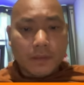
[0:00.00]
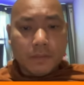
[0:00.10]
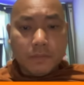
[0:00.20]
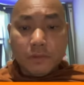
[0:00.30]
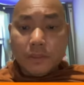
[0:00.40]

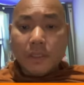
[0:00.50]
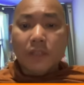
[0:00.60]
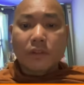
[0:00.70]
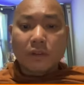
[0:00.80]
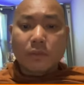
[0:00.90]
Buddhist
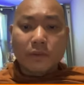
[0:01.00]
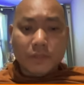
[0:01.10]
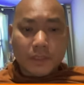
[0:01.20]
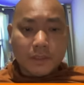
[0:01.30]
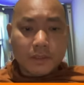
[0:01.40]

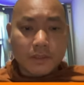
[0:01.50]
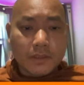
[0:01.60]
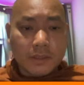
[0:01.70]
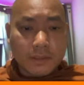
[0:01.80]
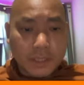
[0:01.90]
anthropologists
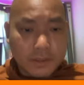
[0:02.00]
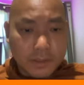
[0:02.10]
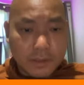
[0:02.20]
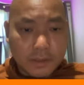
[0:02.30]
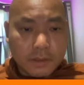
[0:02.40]
such
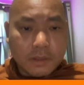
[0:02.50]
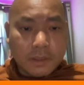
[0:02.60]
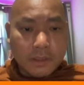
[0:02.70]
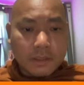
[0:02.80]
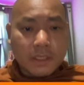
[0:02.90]
as
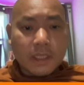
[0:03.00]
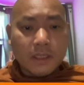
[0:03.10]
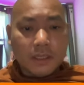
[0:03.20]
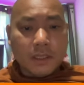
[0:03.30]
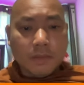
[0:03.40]

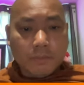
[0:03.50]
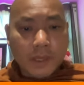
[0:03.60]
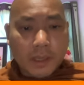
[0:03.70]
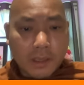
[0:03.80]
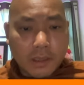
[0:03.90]
Stanley
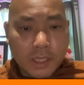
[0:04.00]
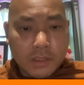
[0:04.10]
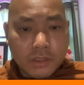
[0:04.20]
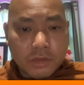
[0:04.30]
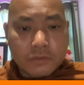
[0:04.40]
Tambaya
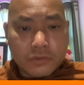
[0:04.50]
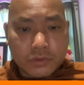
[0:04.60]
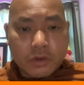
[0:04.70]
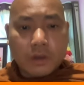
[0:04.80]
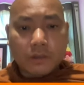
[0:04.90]
and John
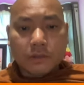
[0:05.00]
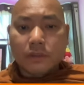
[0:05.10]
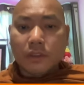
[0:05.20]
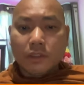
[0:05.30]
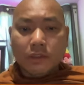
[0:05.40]
Strong
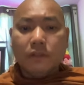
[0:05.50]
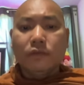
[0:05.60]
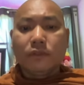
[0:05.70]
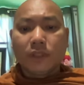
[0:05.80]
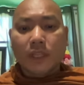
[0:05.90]

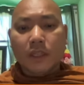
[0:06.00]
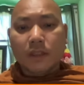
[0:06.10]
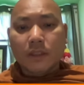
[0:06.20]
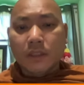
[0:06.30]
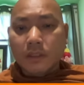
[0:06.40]
notes that,
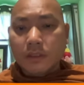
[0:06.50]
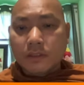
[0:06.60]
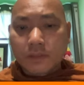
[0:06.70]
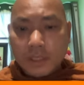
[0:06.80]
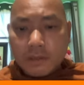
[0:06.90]

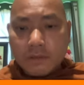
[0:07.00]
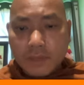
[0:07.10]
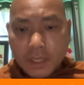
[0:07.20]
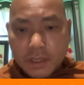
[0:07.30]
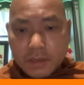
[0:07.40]

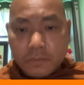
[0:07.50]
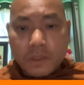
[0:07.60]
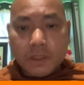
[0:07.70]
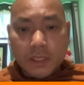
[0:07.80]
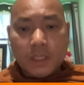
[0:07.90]
synchronized
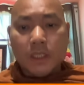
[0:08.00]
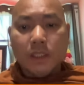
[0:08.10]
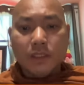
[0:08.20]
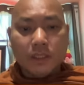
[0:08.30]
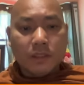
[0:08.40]
with
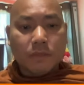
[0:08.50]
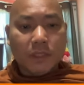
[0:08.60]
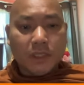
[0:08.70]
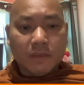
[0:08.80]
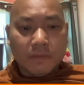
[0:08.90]
indigenous
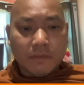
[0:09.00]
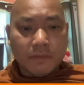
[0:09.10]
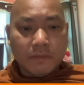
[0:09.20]
belief